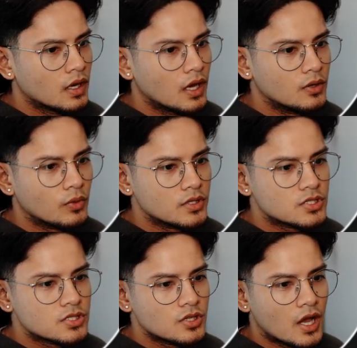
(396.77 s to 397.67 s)
And
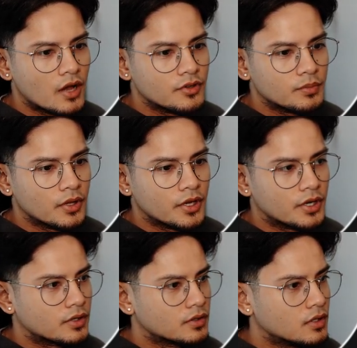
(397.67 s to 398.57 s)
once you have your
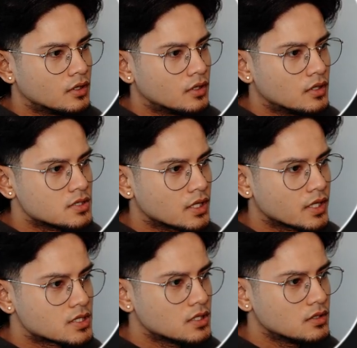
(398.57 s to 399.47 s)
player
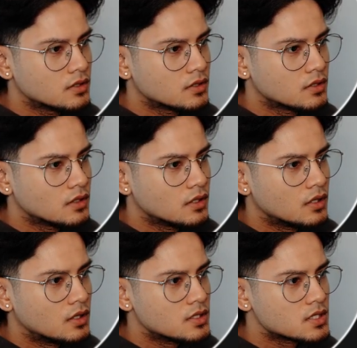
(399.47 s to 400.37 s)
selected,
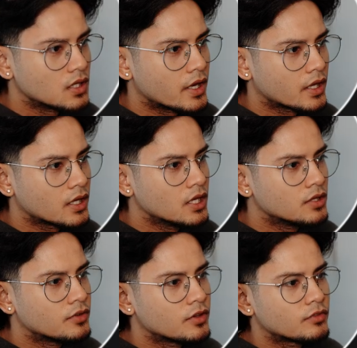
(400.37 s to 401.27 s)
select
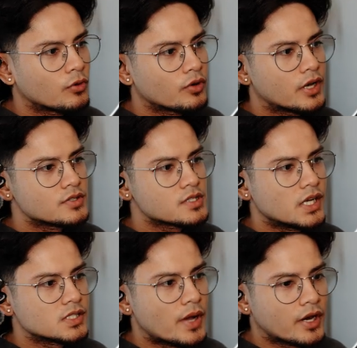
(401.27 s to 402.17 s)
invert foreground
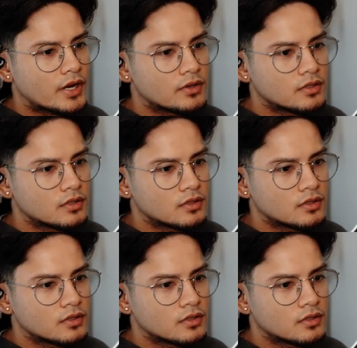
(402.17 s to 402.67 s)
/ background,